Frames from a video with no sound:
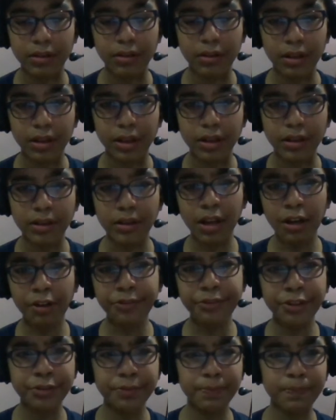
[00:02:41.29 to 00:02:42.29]
And now
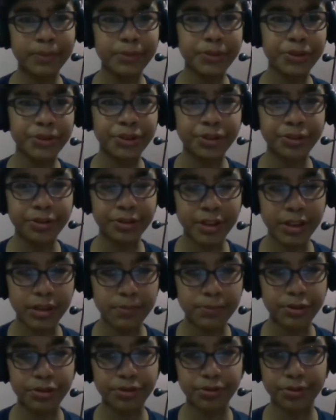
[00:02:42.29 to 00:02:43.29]
this position
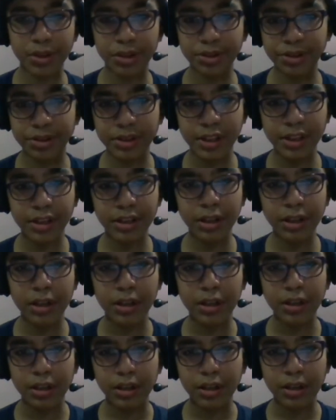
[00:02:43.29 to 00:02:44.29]
seems interesting.
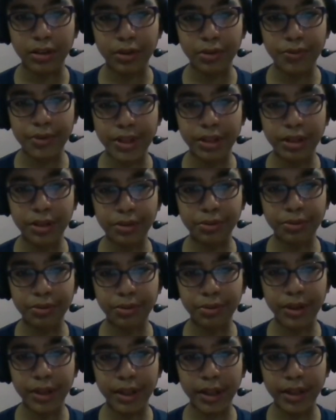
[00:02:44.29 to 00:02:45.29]
Queen d2,
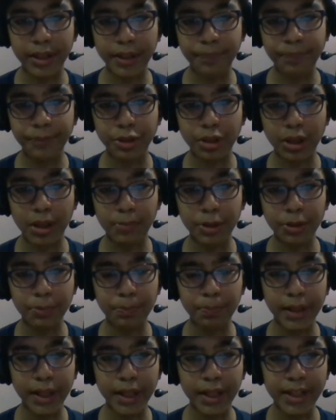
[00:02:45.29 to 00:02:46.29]
okay. So I'm gonna
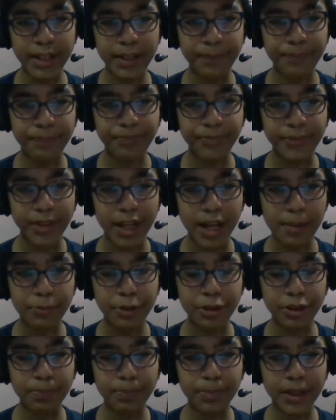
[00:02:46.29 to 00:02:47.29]
play
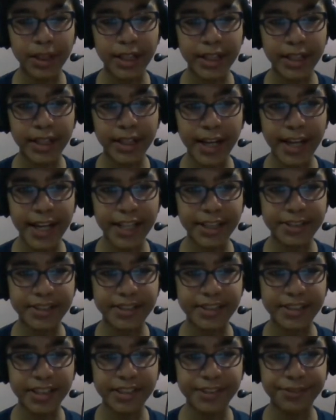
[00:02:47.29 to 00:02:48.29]

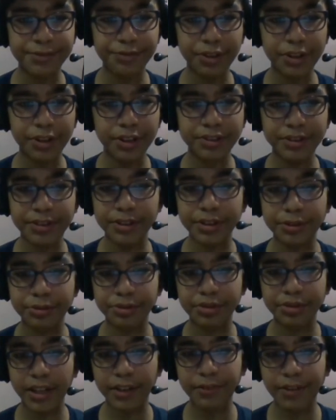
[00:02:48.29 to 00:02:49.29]
h6 first.
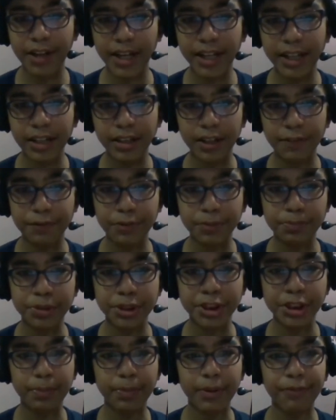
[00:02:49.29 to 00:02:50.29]
So if I get after
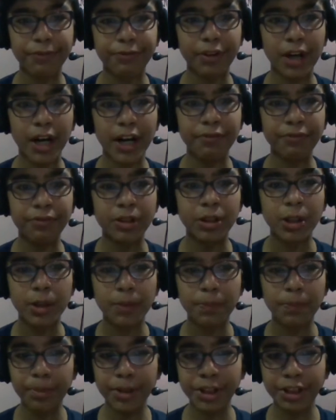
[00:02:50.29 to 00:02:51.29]
bishop f5,
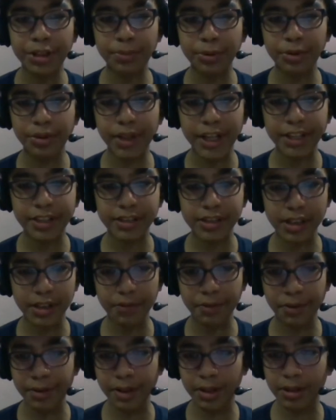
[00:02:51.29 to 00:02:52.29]
bishop to
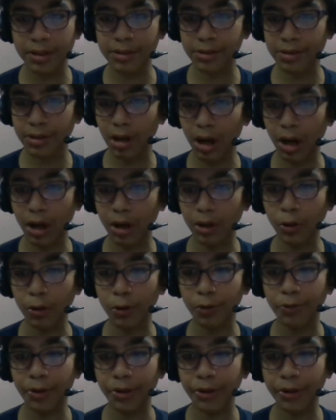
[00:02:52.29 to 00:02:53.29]
h7 is all
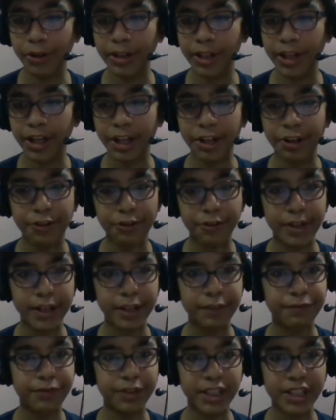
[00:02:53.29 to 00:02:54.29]
over in the air
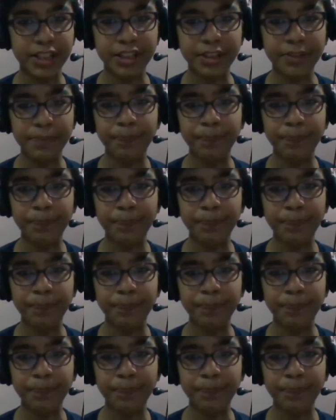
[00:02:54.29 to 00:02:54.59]
if needed.